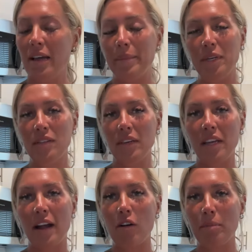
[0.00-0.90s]
I'm gonna
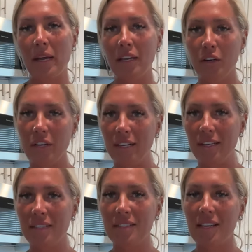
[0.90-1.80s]
get out my
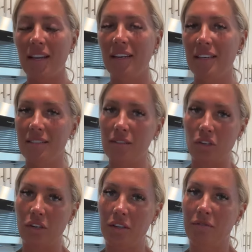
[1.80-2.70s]
ingredients and get
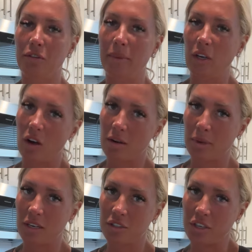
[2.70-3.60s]
started for my crock
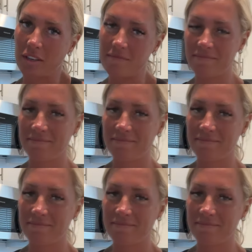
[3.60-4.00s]
pot chicken.